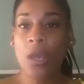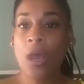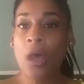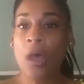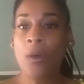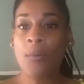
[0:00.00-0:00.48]

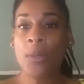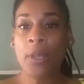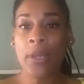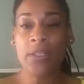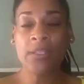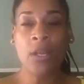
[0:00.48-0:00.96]
But
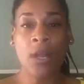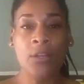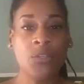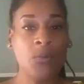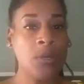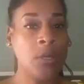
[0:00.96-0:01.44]
like I said, I
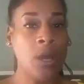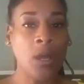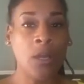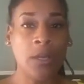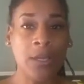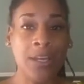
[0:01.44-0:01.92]
do
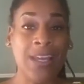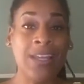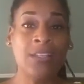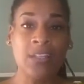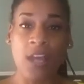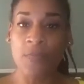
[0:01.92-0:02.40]
an
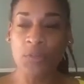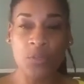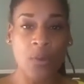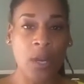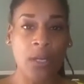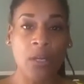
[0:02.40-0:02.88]
in-depth
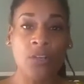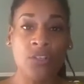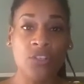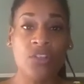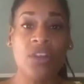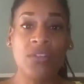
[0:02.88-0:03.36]
training on
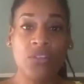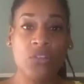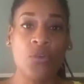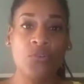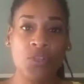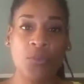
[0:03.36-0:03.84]
just
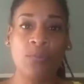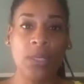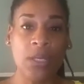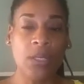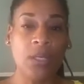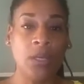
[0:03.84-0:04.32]
social
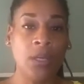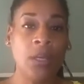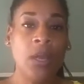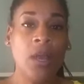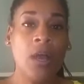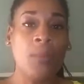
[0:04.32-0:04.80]
media
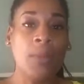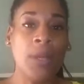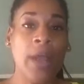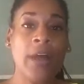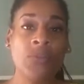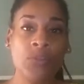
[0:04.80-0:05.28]
and
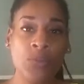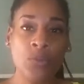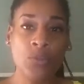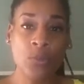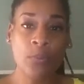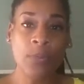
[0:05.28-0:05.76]
how
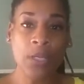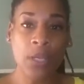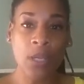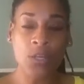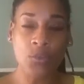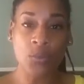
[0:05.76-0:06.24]
social
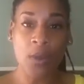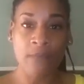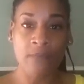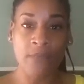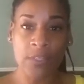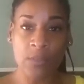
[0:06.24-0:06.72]
media can
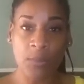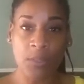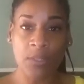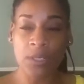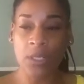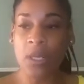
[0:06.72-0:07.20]
drive
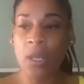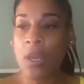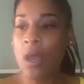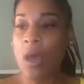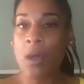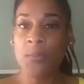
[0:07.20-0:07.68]
visibility
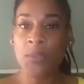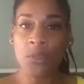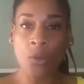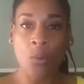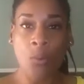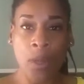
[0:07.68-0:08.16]
to
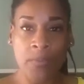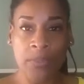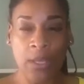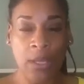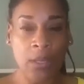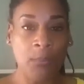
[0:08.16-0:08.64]
your
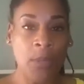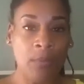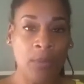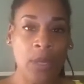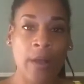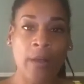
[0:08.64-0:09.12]
website. And
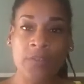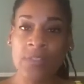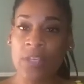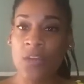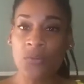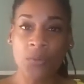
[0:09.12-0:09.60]
maybe I'll
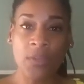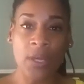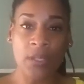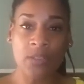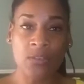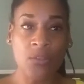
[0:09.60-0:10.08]
schedule
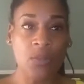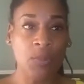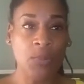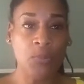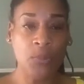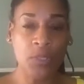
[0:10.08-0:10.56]
that so that
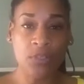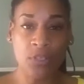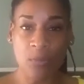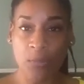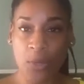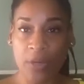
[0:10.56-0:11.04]
people can
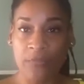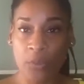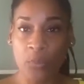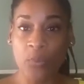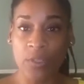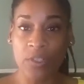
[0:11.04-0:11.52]
jump on if
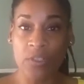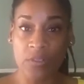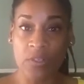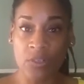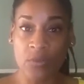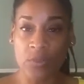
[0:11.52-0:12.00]
you're really
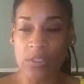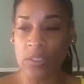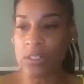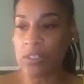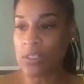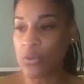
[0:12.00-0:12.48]
just
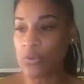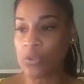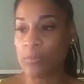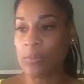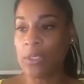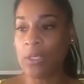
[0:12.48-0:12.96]
interested in
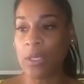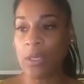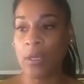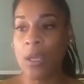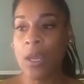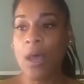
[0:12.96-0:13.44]
social
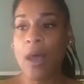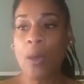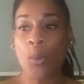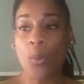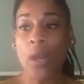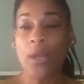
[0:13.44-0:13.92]
media.
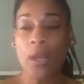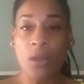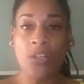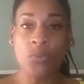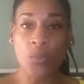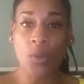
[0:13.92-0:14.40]
But right now I
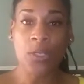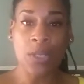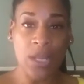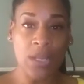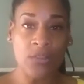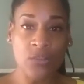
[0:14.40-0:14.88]
just wanted
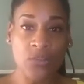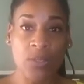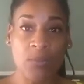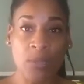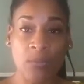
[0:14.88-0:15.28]
to answer some of the